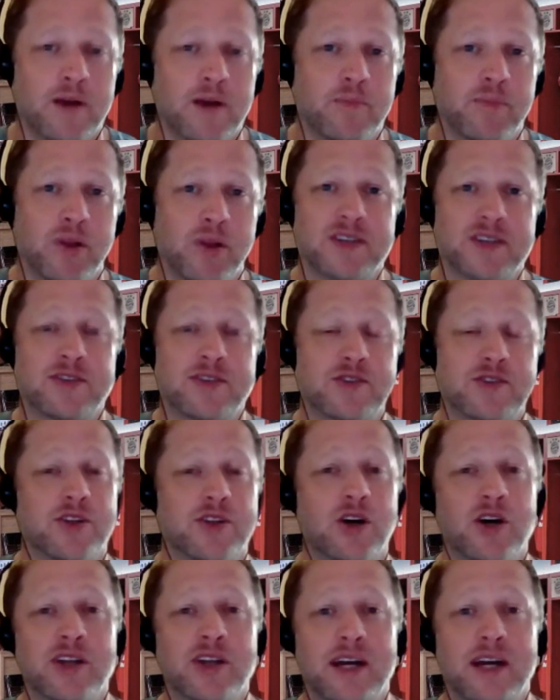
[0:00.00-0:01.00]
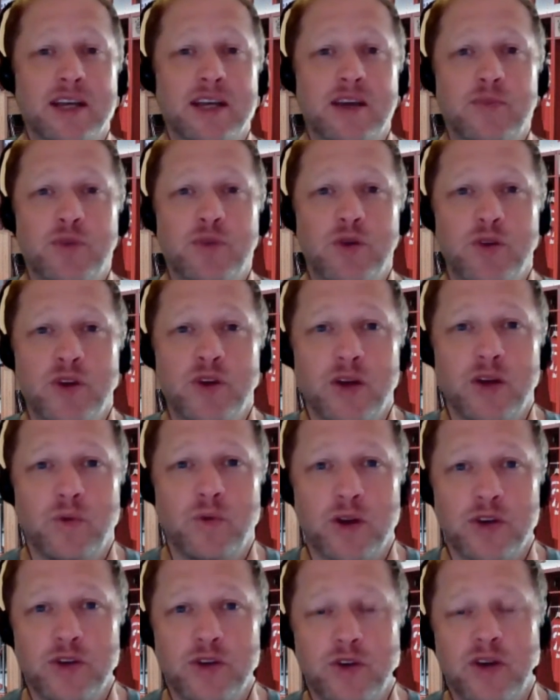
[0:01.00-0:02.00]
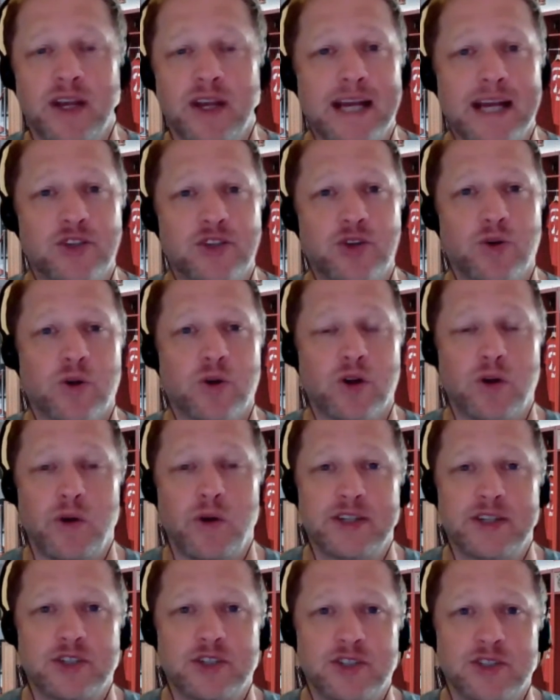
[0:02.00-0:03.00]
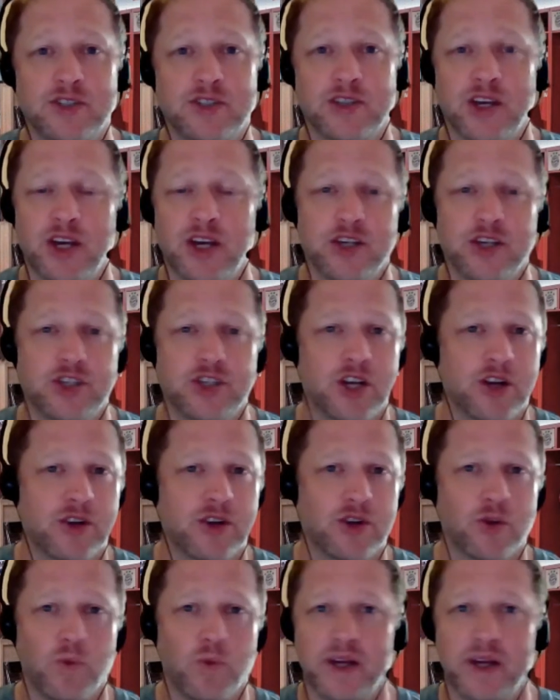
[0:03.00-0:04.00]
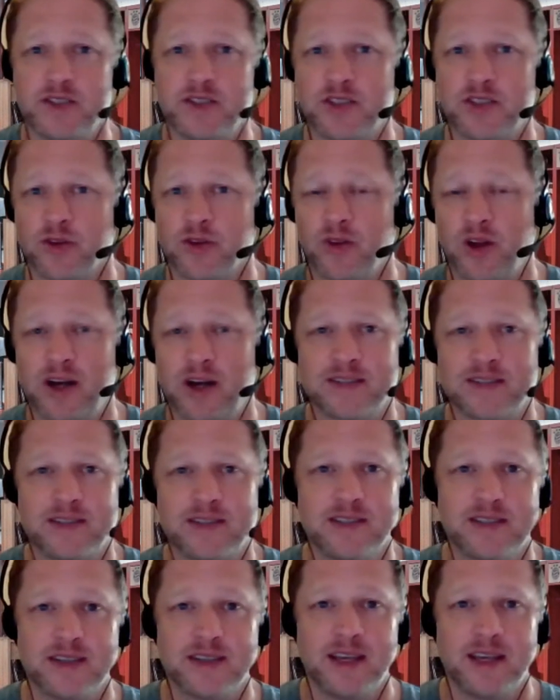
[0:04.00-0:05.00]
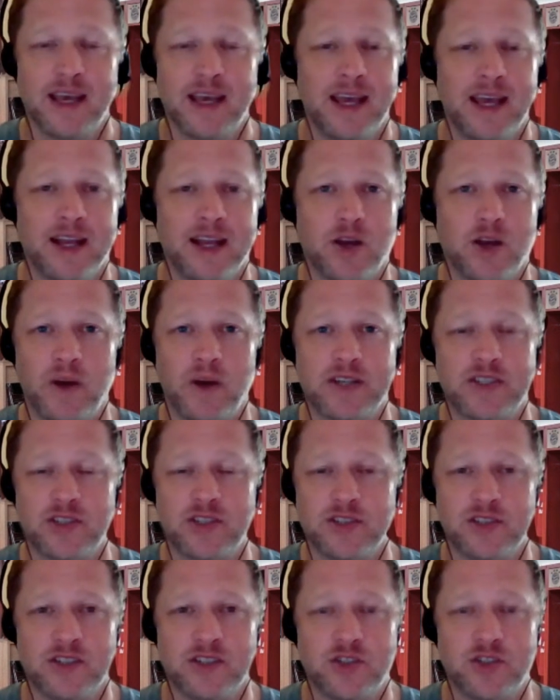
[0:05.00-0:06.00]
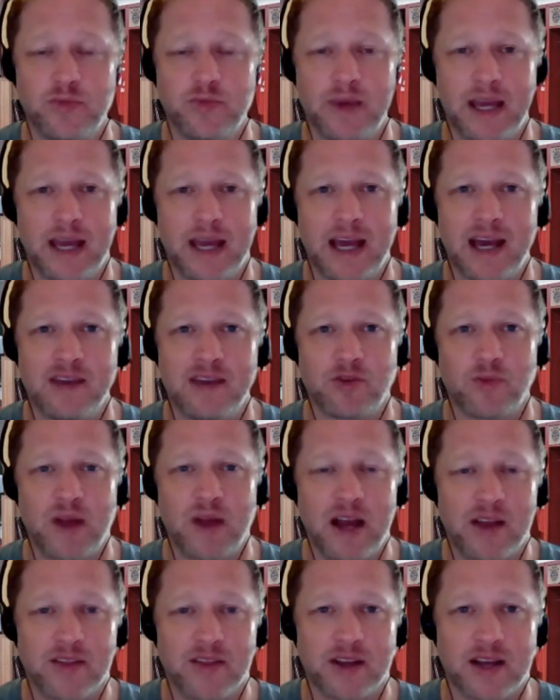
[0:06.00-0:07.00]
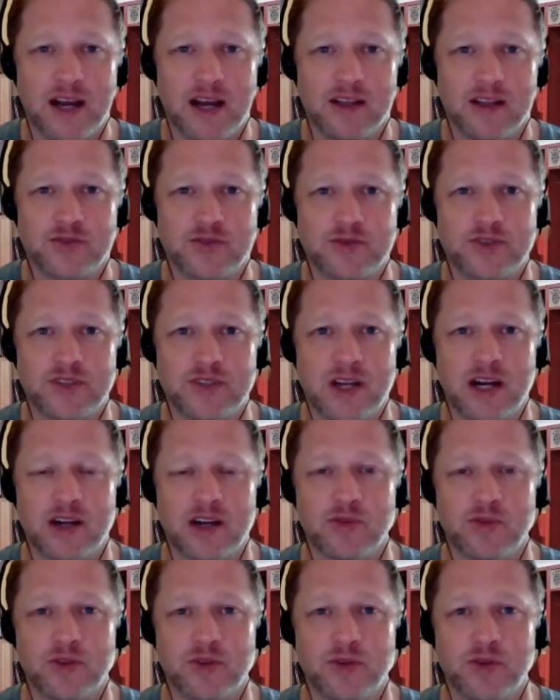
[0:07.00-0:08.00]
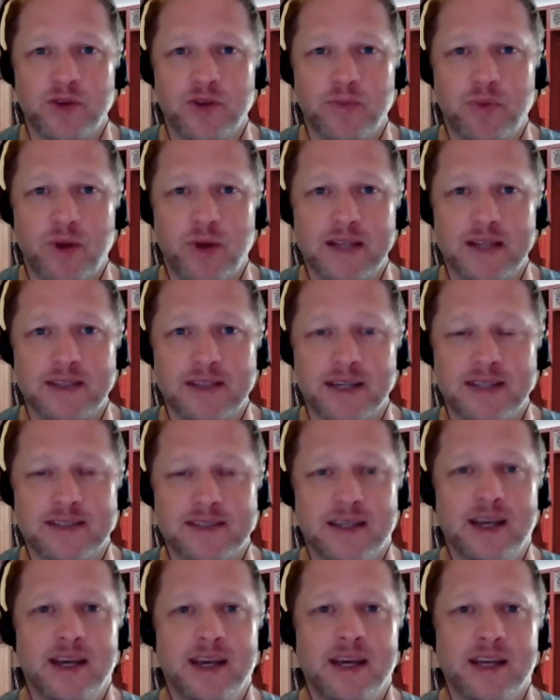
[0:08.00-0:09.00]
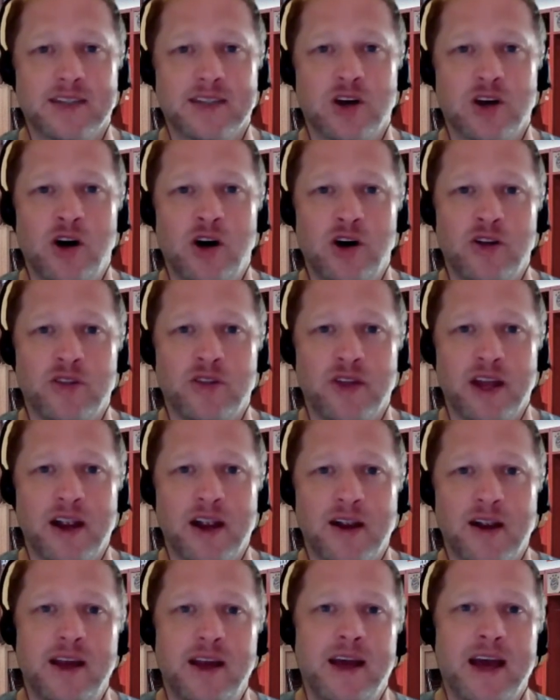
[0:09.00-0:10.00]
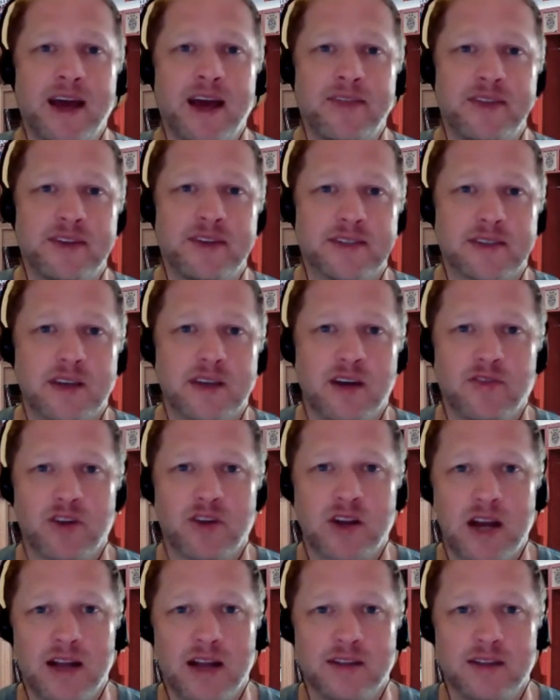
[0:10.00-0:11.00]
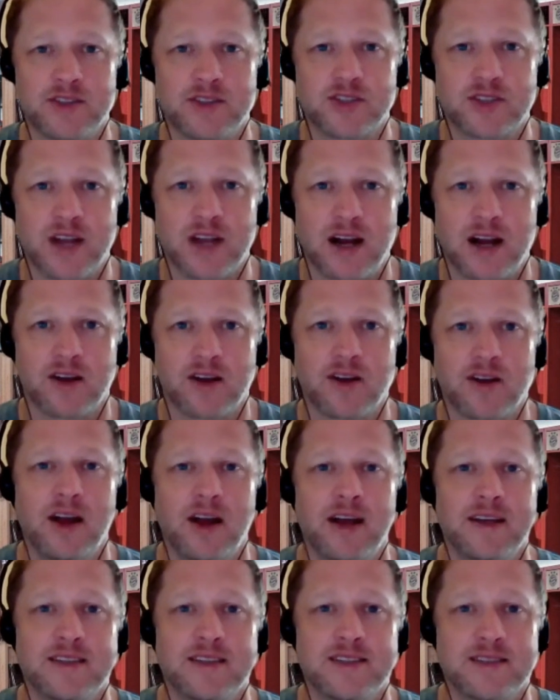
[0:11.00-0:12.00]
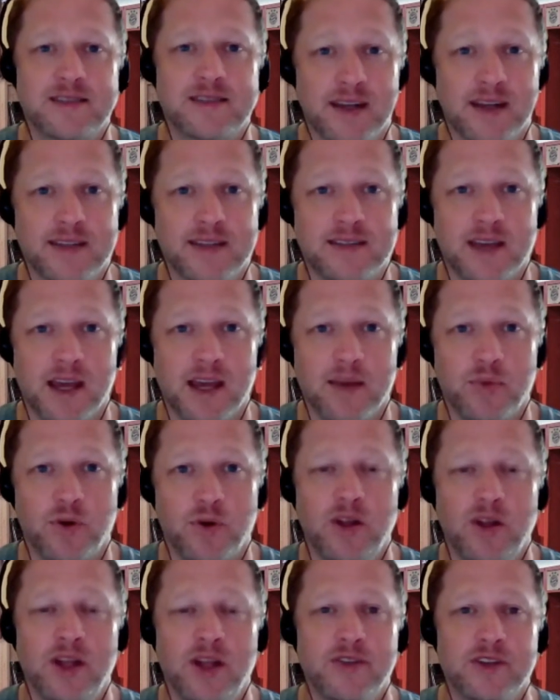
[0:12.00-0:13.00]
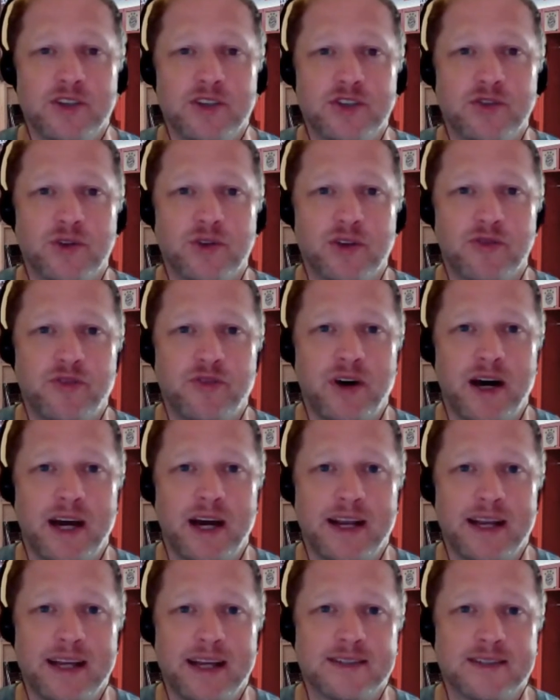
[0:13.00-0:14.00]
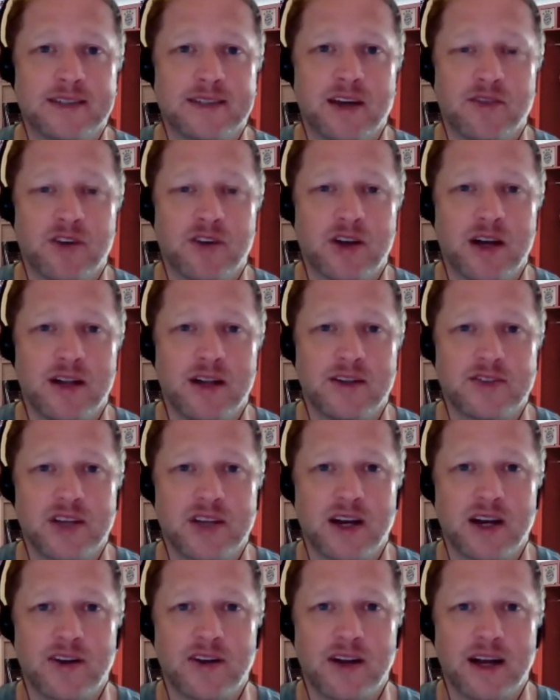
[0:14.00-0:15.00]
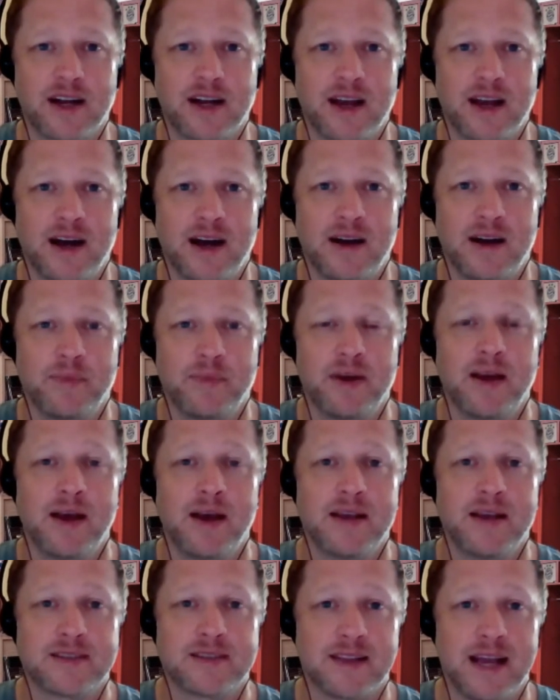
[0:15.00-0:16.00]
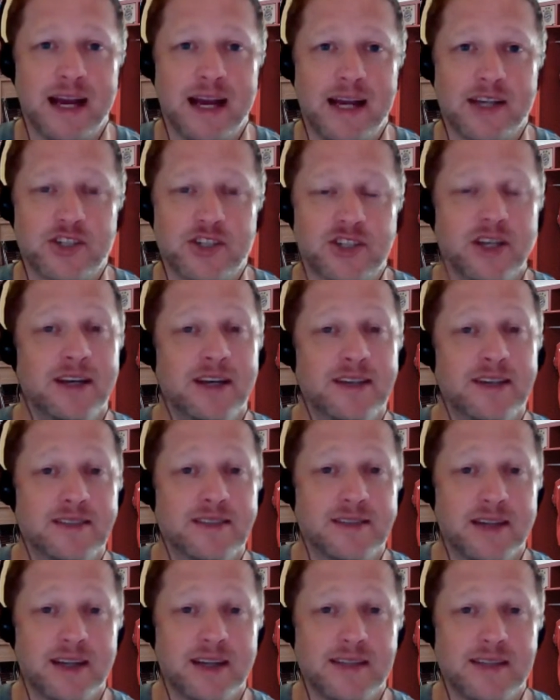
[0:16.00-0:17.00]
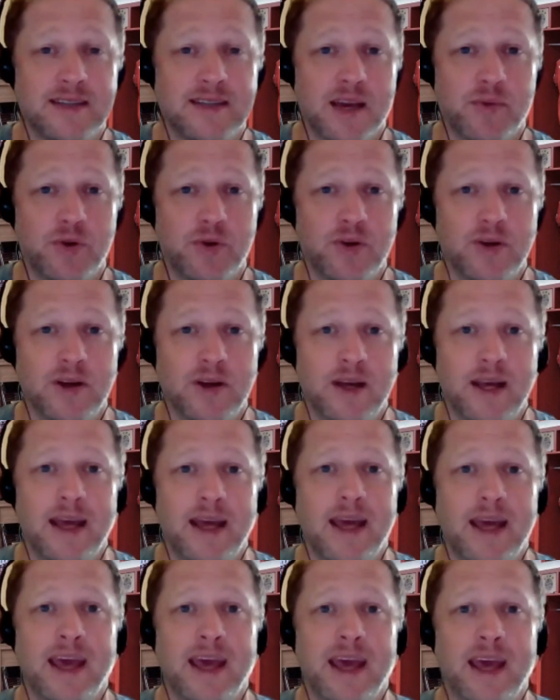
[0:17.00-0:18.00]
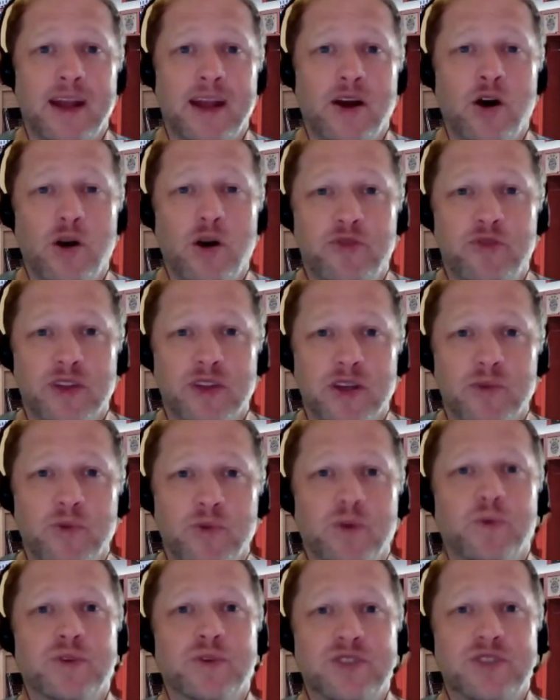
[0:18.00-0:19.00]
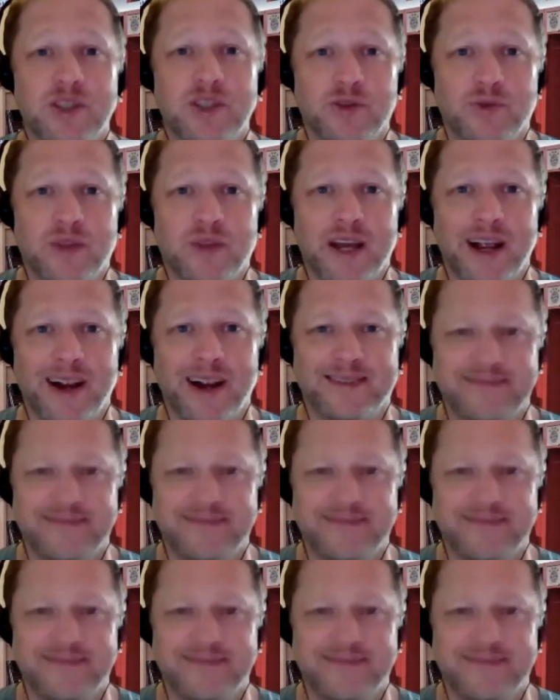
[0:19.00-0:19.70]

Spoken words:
Plus, there's an online community where you can ask your questions, share your wins, your losses, any questions that you may have around the college soccer recruiting process. It's all there at the Discover College Soccer study table that you can find at discovercollegesoccer.com/study table, and hopefully we will see you there.